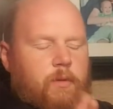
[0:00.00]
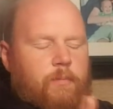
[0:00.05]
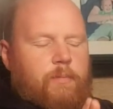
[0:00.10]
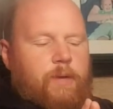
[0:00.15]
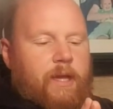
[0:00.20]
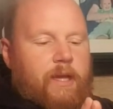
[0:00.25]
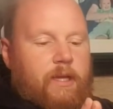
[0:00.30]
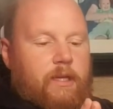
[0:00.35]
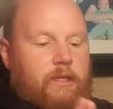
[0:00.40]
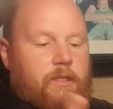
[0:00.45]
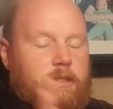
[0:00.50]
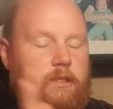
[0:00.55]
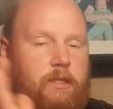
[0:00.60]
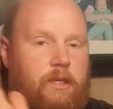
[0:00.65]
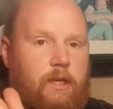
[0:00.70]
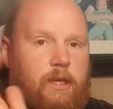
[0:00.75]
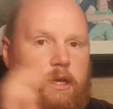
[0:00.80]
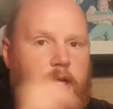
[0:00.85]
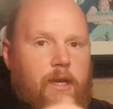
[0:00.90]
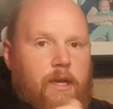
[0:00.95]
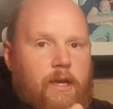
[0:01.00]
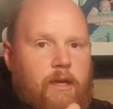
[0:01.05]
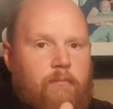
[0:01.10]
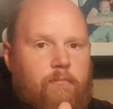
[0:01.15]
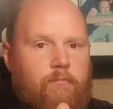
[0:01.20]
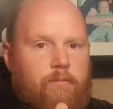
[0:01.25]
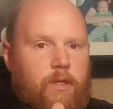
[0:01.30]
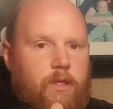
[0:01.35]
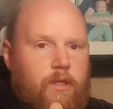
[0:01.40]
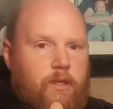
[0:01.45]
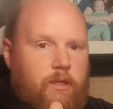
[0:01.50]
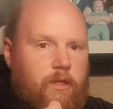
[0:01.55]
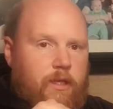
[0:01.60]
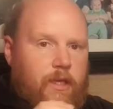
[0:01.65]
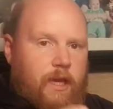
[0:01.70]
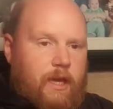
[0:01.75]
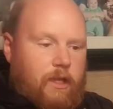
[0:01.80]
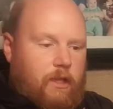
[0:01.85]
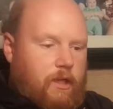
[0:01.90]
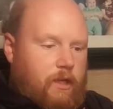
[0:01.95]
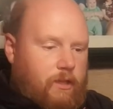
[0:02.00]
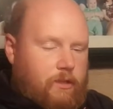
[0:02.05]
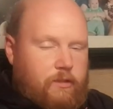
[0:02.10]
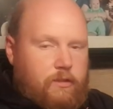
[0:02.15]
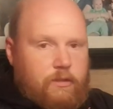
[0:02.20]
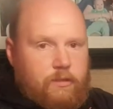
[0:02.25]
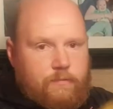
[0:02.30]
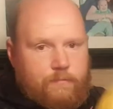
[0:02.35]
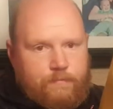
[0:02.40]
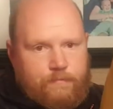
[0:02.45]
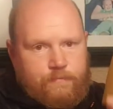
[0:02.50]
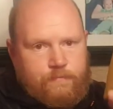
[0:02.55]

pegs and the guy lines.